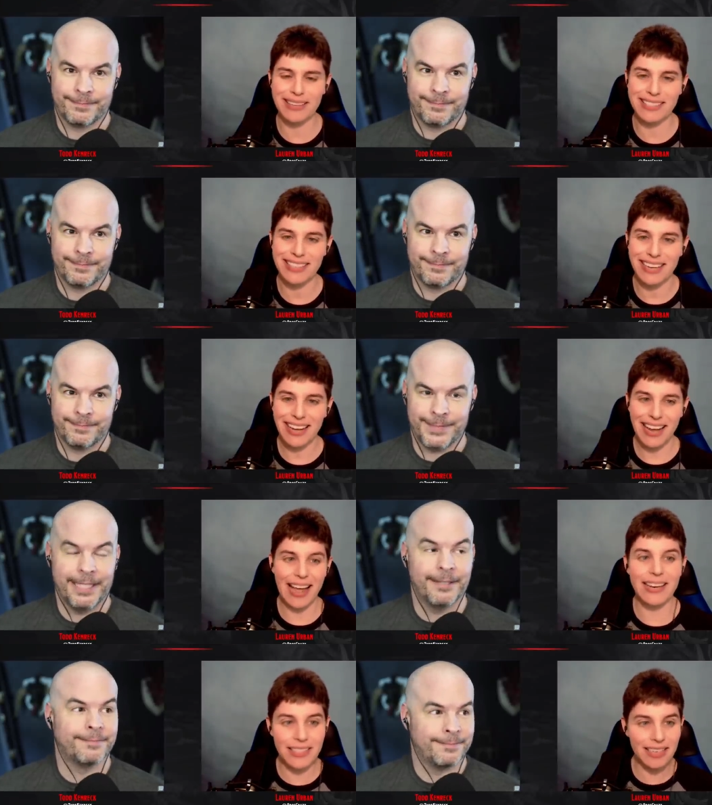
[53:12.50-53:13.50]
Speaker 1: bucks.
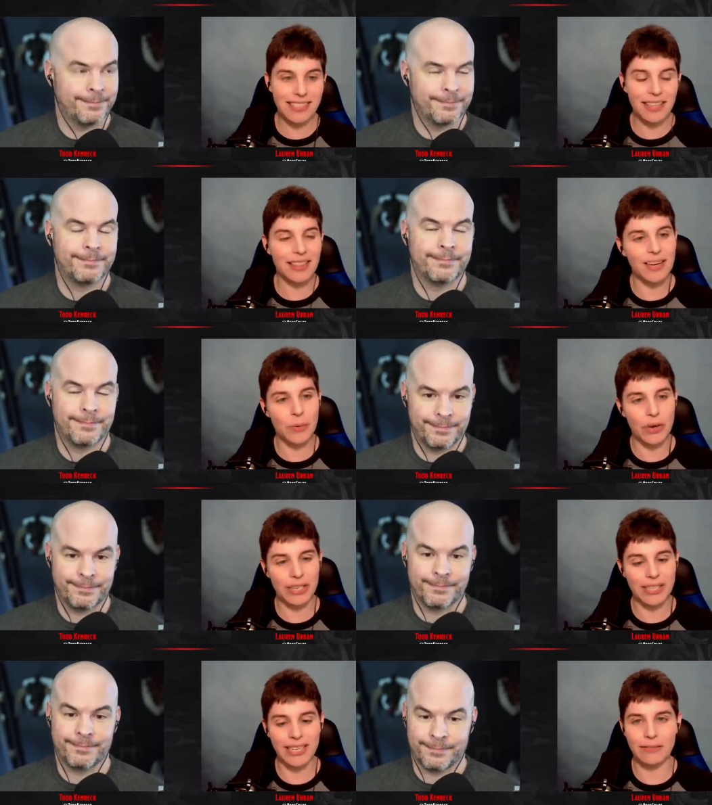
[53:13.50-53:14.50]
Yeah. And it does the thing
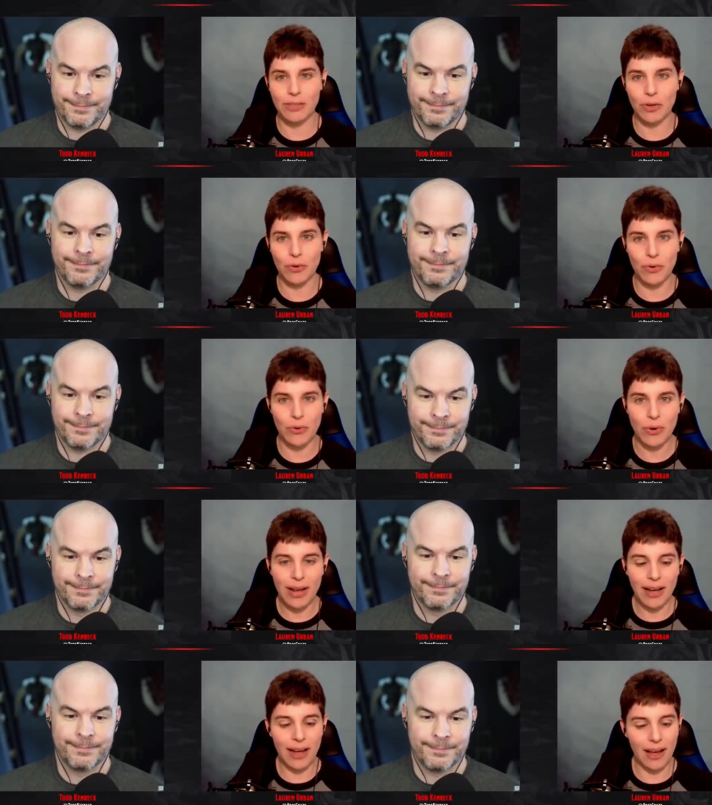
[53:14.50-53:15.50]
where it gives you
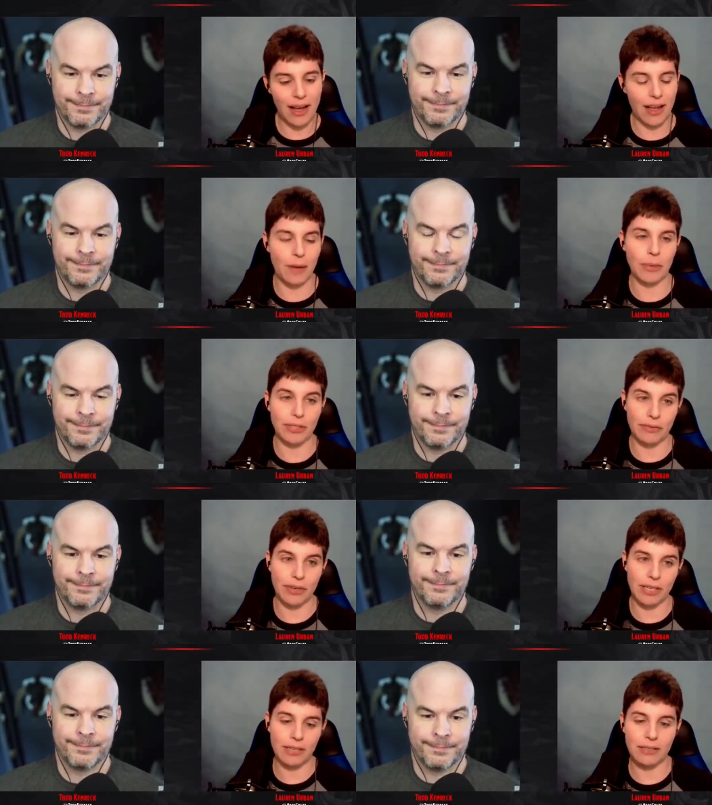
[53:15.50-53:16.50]
uh, a couple
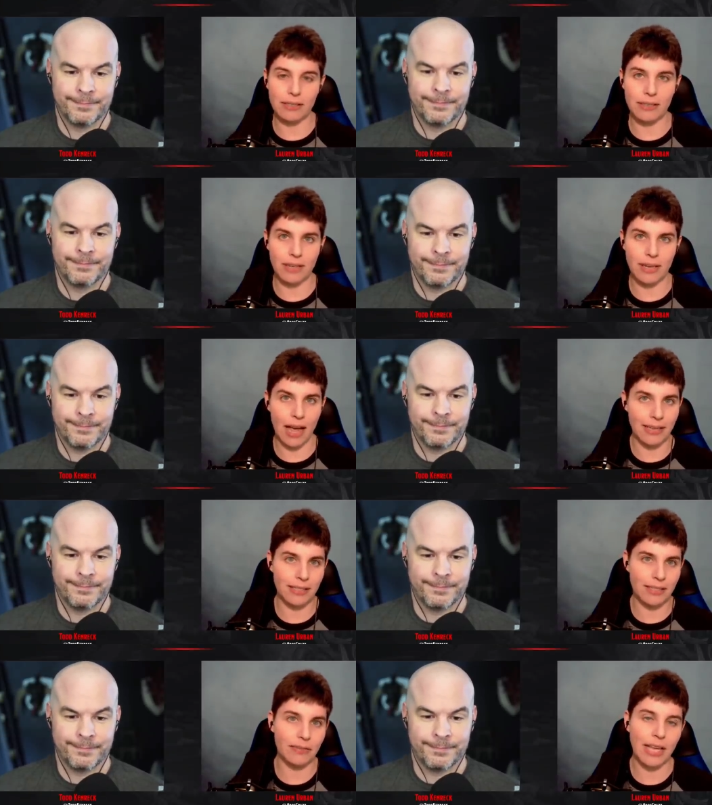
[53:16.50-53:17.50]
different
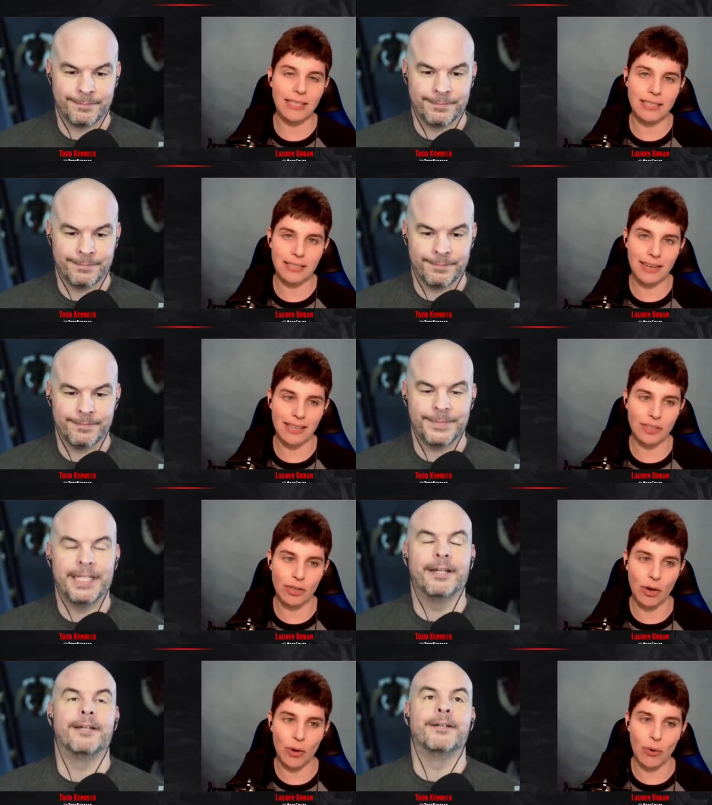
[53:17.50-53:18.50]
kinds of light. And
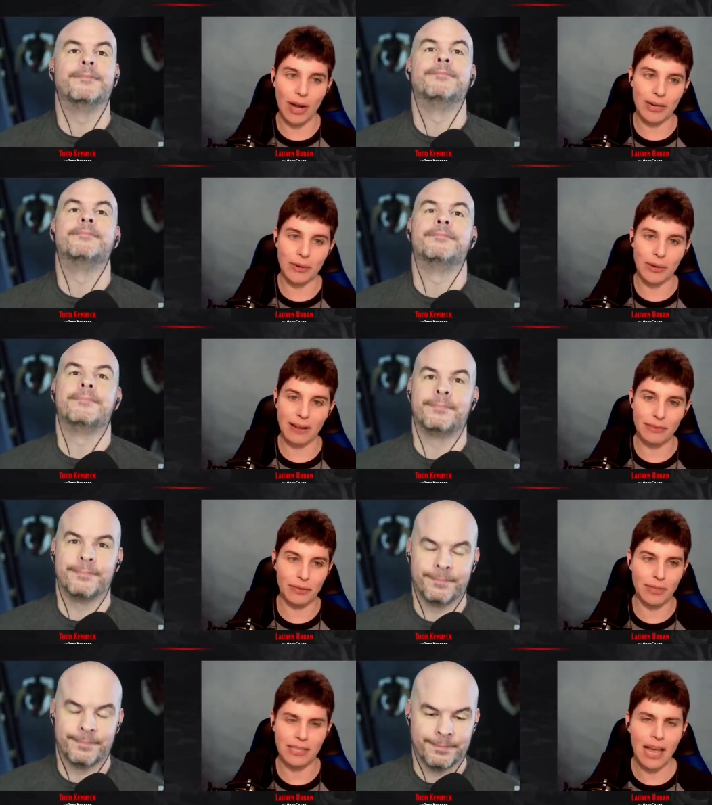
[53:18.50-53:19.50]
yeah. so I don't have
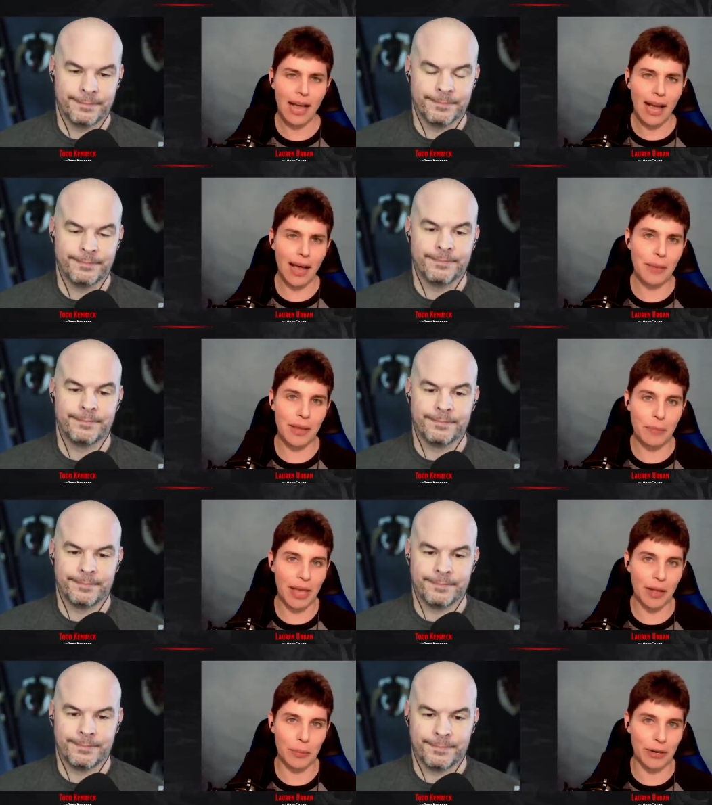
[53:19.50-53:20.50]
to, because I'm a
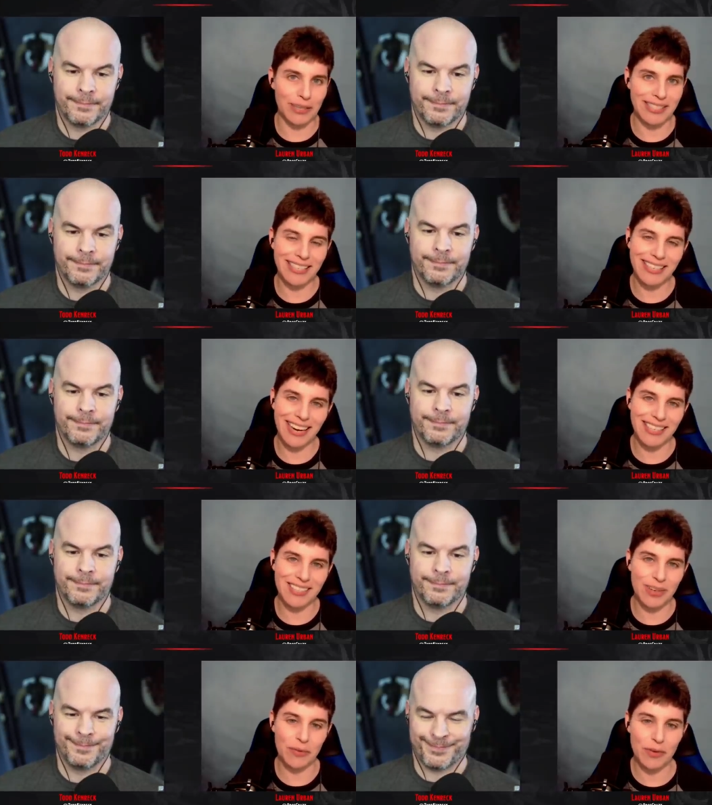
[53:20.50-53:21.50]
pale person.
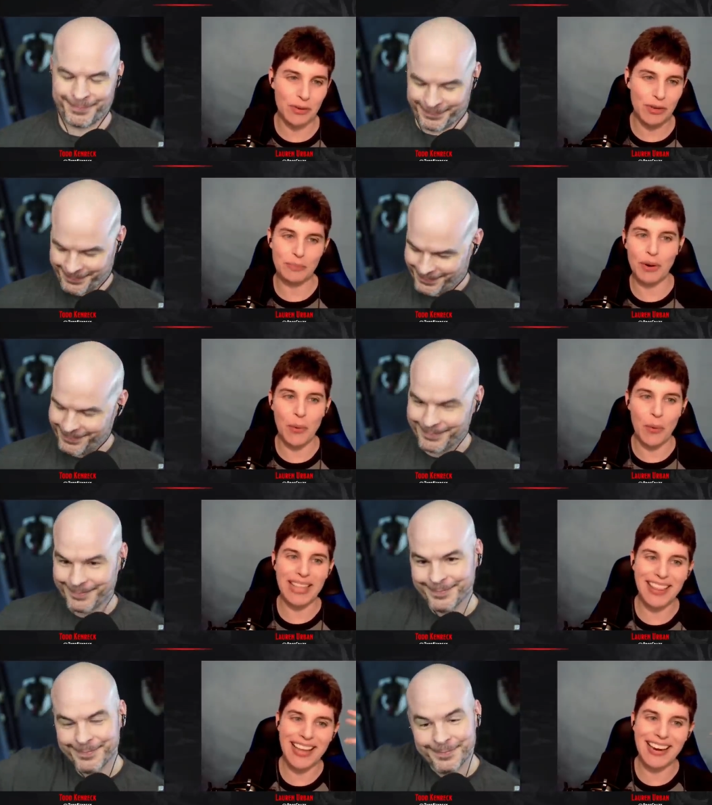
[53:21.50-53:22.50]
And so if you uh-huh. just put
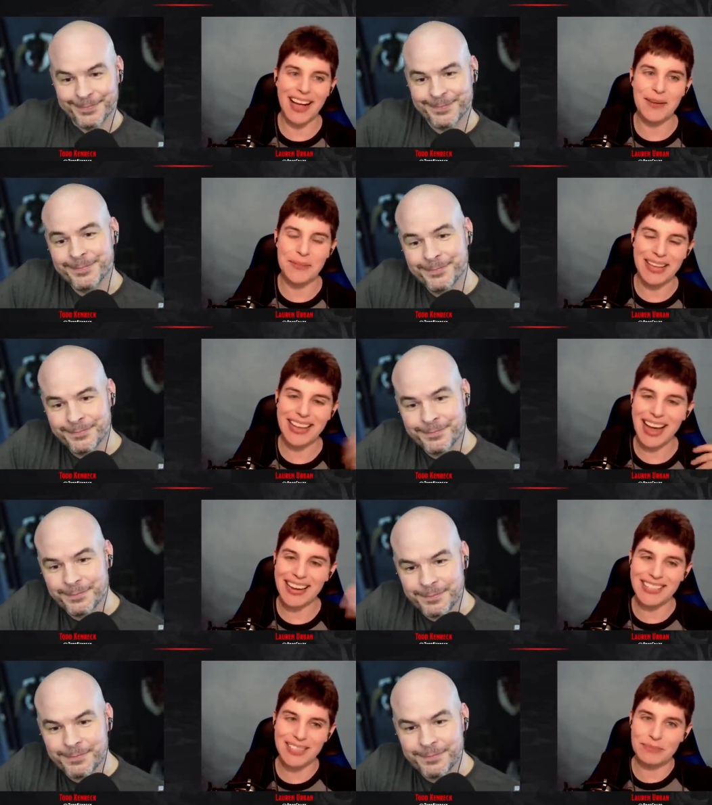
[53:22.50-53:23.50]
white light on me,
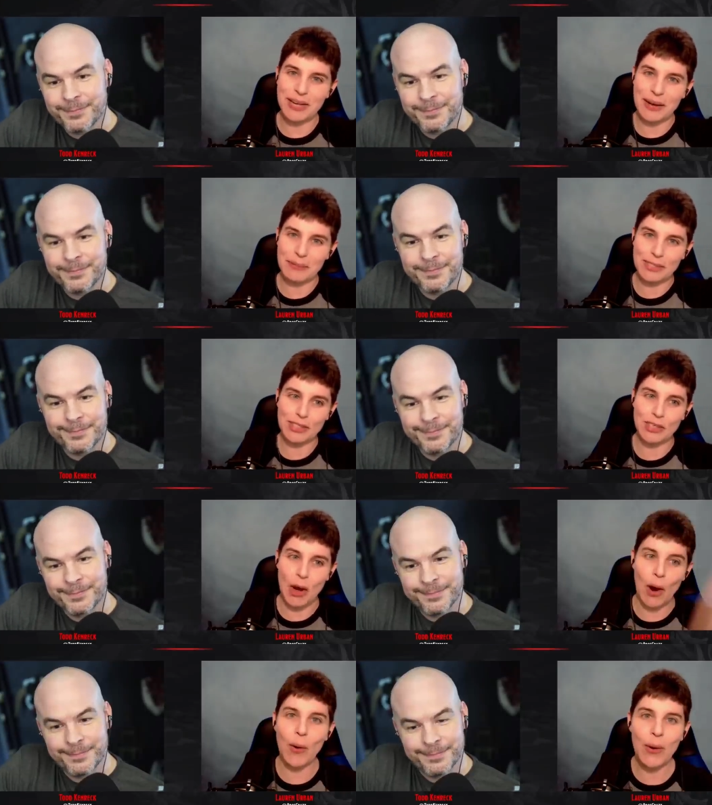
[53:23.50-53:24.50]
I just become
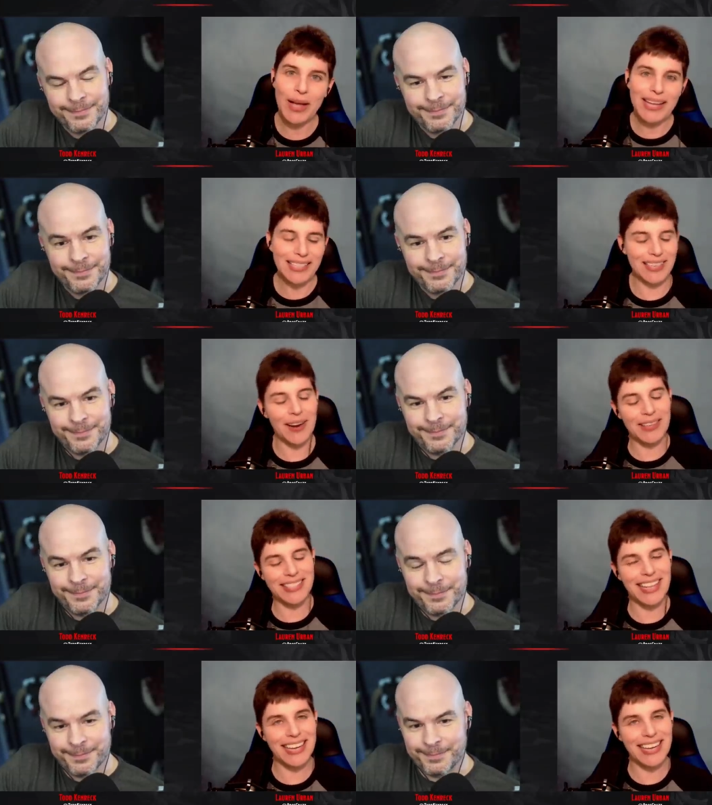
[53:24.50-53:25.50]
snow. So
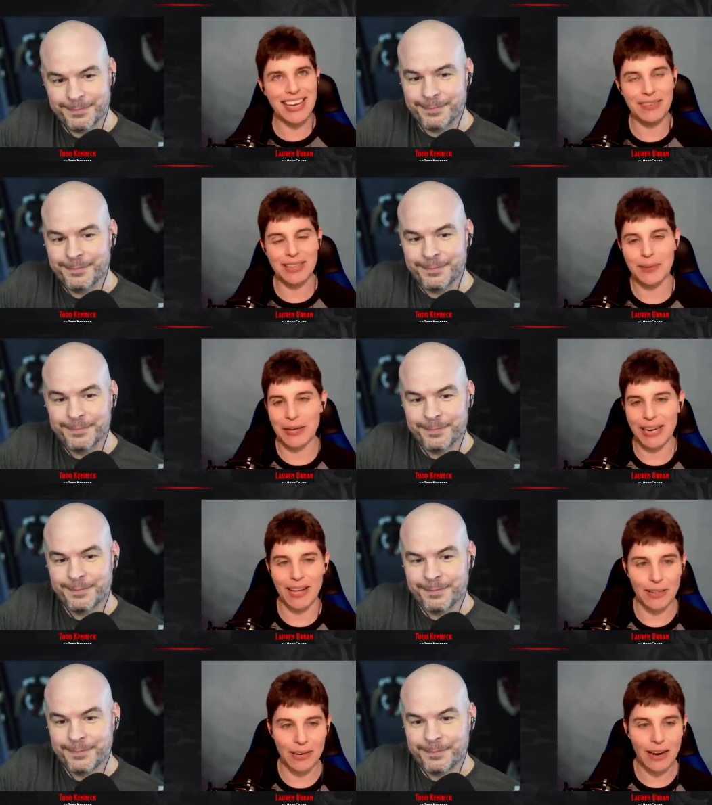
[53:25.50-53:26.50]
it's nice to have a little bit of
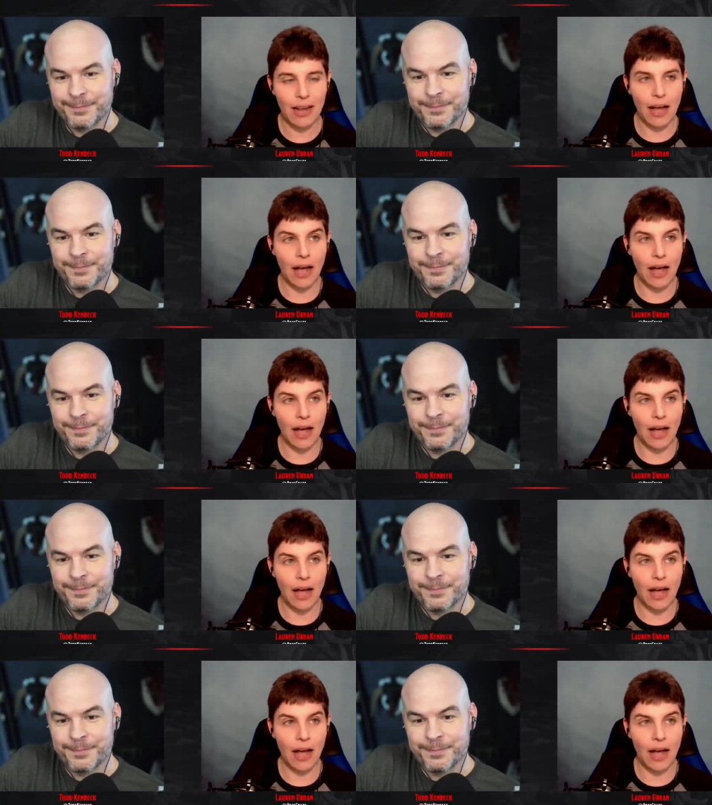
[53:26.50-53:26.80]
color.